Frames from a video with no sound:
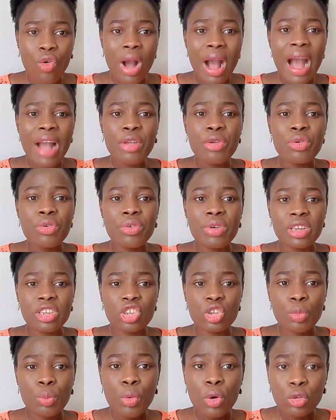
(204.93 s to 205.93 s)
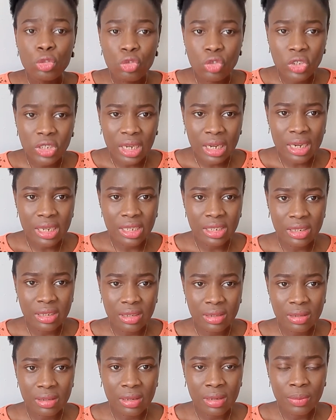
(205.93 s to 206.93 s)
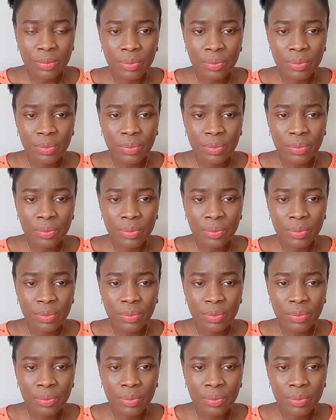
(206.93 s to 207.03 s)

how you respond to challenges.